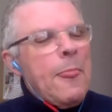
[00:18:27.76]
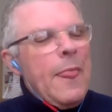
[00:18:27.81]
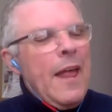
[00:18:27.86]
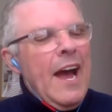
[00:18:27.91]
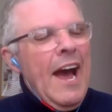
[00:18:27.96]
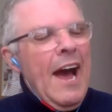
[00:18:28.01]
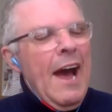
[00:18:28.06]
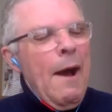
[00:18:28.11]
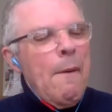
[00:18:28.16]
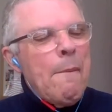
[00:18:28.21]

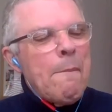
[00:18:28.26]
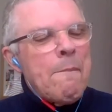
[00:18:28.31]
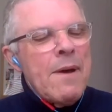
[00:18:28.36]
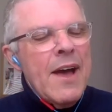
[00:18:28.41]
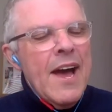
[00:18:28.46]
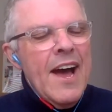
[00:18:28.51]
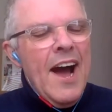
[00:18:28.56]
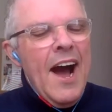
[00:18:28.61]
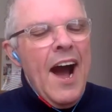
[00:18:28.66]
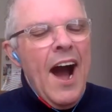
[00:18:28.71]

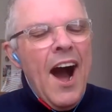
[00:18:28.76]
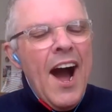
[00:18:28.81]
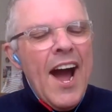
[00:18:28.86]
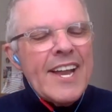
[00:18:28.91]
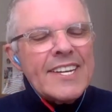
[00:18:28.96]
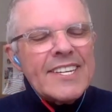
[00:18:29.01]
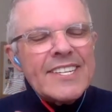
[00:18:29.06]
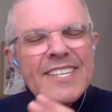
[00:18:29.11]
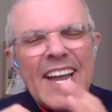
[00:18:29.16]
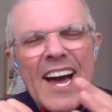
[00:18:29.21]
I
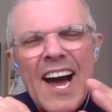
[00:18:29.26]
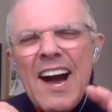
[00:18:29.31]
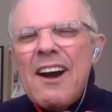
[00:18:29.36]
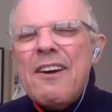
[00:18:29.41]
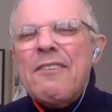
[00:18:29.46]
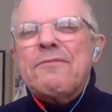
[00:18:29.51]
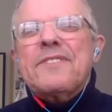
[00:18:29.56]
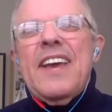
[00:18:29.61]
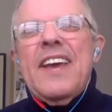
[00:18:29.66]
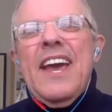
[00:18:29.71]

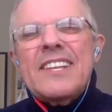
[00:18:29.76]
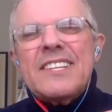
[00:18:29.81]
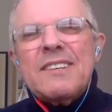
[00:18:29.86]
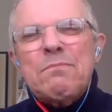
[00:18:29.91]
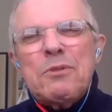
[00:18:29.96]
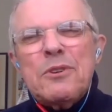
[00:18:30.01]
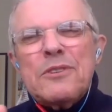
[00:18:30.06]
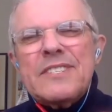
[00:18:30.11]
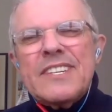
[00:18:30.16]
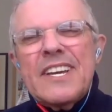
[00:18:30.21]
loved as a
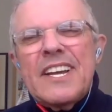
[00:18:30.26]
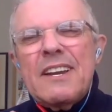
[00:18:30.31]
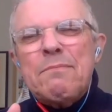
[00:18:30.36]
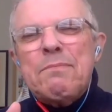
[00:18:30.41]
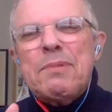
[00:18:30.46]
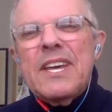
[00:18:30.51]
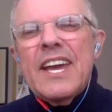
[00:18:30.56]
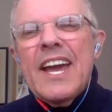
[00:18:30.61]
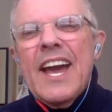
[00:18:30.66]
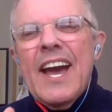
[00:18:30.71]
bookseller
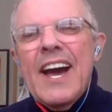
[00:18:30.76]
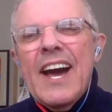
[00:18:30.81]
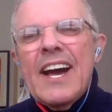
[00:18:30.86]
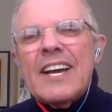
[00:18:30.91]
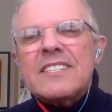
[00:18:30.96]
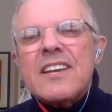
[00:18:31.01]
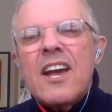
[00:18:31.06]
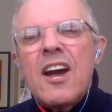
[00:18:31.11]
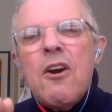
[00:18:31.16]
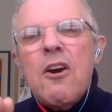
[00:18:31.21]
being
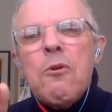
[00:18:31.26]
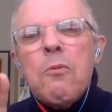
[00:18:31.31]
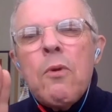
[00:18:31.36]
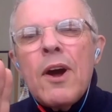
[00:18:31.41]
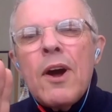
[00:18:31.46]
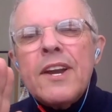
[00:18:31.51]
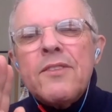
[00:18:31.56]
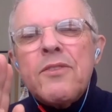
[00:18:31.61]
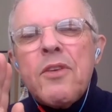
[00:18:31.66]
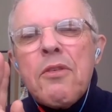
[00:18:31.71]
asked,
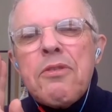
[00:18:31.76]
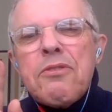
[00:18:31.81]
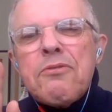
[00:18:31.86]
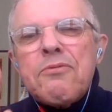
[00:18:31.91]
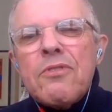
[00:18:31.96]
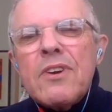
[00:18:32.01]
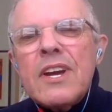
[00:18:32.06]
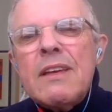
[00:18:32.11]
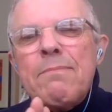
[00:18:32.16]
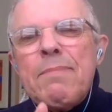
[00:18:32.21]
what are the
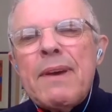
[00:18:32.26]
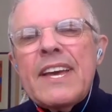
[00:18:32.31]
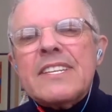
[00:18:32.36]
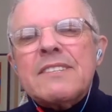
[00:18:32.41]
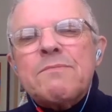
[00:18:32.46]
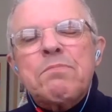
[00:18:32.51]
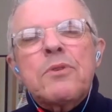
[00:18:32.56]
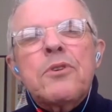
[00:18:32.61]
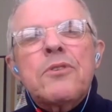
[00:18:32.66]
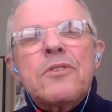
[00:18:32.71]
3
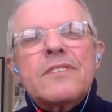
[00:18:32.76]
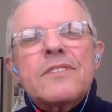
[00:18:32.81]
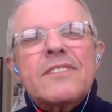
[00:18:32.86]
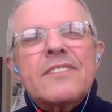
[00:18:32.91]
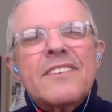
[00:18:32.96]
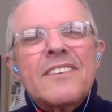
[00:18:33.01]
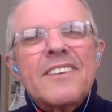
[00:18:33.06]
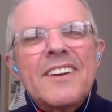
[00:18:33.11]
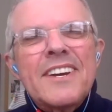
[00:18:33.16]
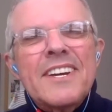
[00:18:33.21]
best books
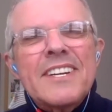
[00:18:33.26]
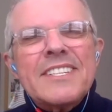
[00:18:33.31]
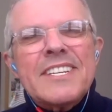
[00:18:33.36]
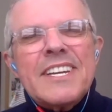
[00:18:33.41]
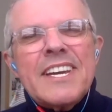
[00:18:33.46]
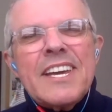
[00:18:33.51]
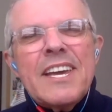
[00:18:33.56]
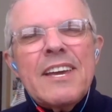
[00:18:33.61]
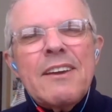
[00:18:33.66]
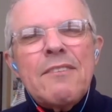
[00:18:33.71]
to
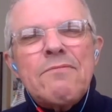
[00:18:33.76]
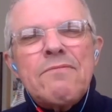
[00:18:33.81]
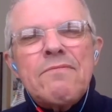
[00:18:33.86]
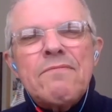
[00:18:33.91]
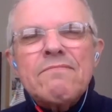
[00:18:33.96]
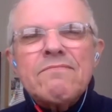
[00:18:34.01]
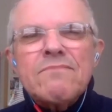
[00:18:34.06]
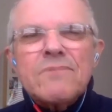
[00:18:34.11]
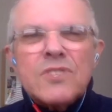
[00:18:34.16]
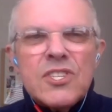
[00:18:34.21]
give
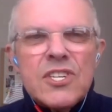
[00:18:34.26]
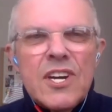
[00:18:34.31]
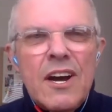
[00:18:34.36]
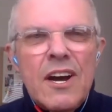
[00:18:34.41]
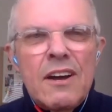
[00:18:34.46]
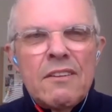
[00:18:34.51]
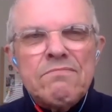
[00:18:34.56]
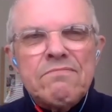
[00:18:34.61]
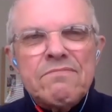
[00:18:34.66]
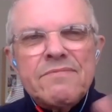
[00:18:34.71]

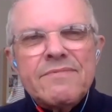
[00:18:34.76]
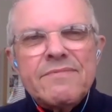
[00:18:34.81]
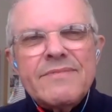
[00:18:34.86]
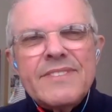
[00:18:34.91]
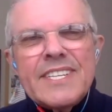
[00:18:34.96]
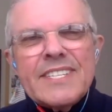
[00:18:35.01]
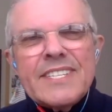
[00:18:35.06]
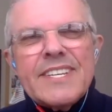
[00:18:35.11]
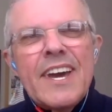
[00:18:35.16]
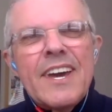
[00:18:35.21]
child
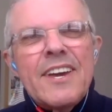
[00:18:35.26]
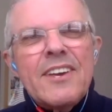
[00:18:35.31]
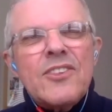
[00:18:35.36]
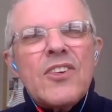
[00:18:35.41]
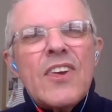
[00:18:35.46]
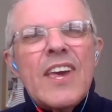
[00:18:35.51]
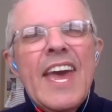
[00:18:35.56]
this age?